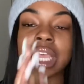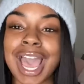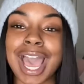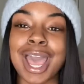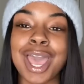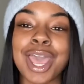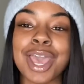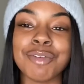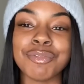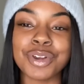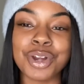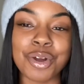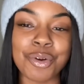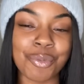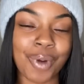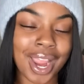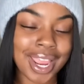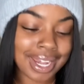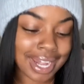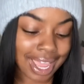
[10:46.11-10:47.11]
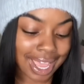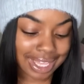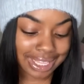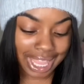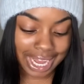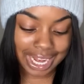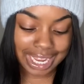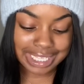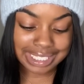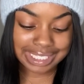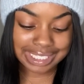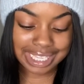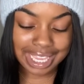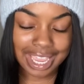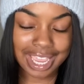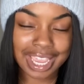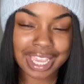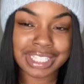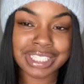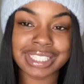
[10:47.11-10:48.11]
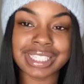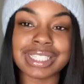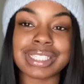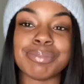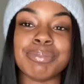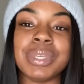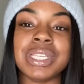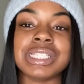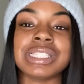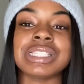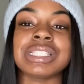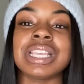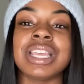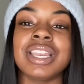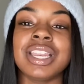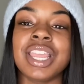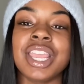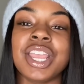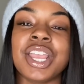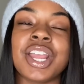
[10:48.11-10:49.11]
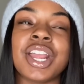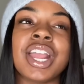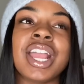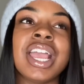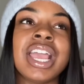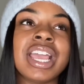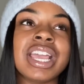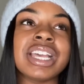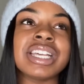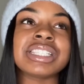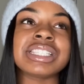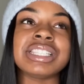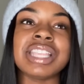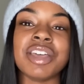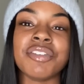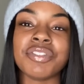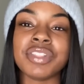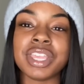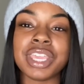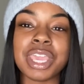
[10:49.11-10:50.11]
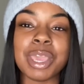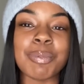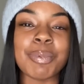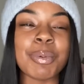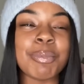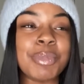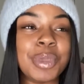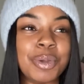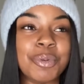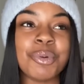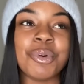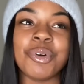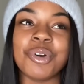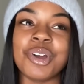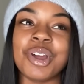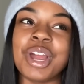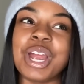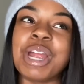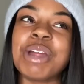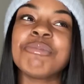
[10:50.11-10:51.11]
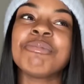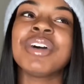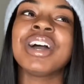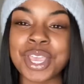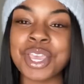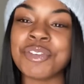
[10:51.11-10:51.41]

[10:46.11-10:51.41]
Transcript: I have it on right now, like I said, and just me sitting here, it's definitely keeping me warm.